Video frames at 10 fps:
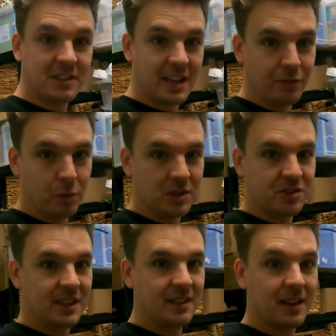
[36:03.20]
Thanks again for
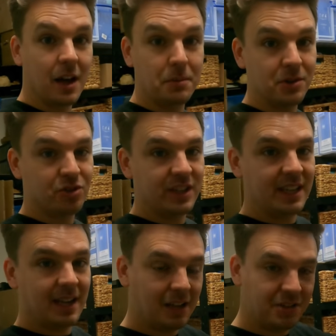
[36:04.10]
watching. Hope you enjoyed
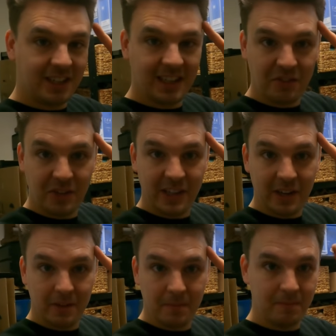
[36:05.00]
it. I'll see you in the next
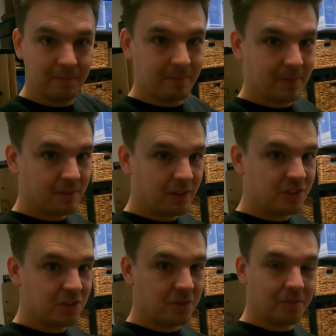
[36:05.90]
video very
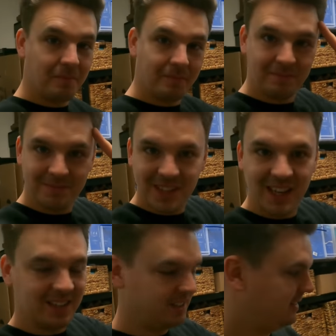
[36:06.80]
soon. See ya.